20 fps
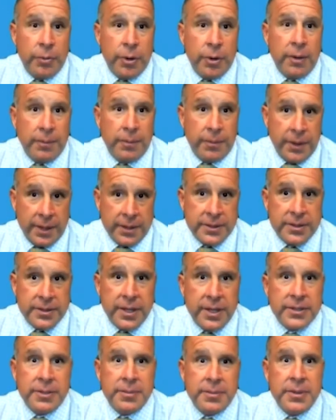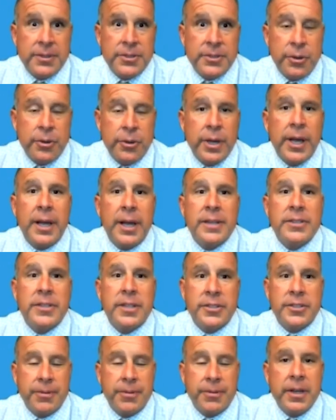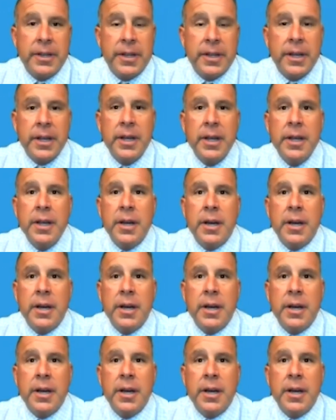well, that's the Minnesota case, that's Fielding,